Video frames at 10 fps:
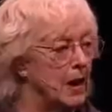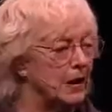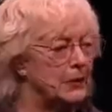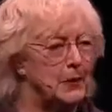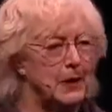
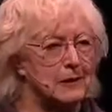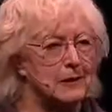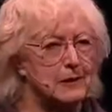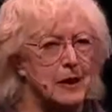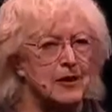And the
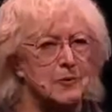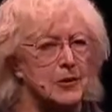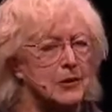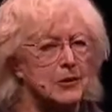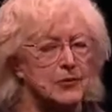Pakistan
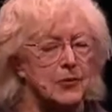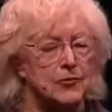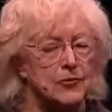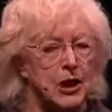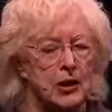Minister
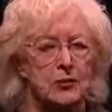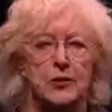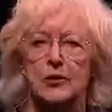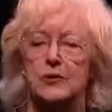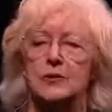of
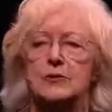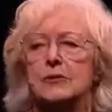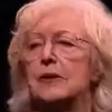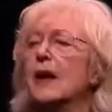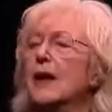Railroads,